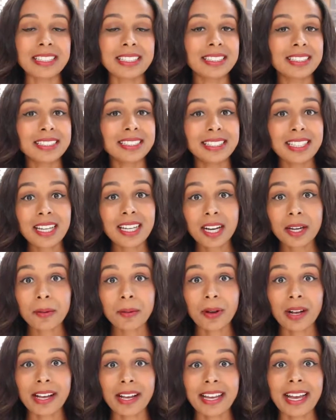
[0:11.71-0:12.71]
It's
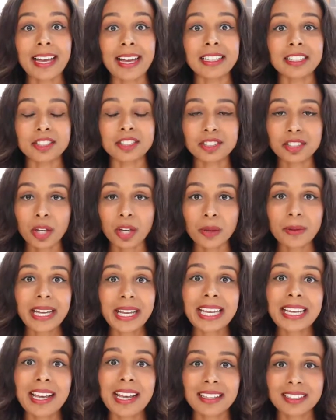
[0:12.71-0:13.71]
DIY and it's so
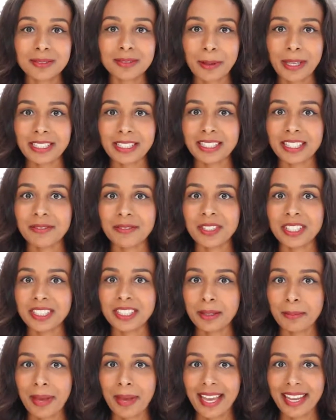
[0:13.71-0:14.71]
inexpensive
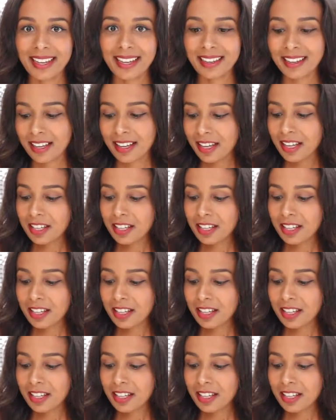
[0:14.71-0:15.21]
to make.